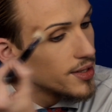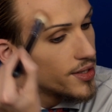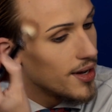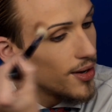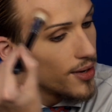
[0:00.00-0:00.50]

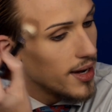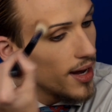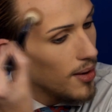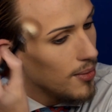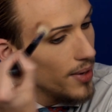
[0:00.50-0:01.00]
So
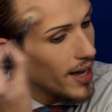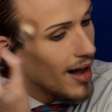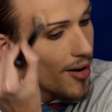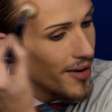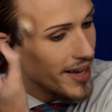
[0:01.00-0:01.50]
now we
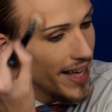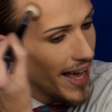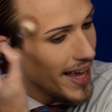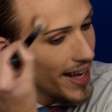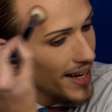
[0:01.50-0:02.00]
are
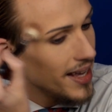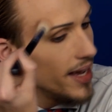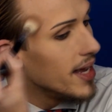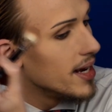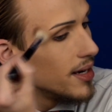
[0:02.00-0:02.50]
again
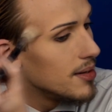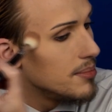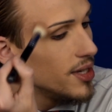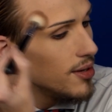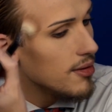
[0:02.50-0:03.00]
in the
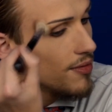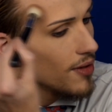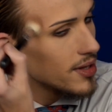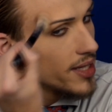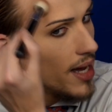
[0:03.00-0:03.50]

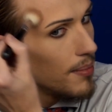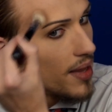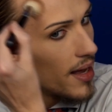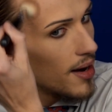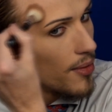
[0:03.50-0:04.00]
beautiful
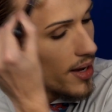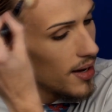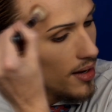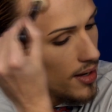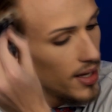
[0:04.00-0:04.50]
temple
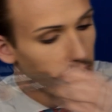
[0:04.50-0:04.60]
area,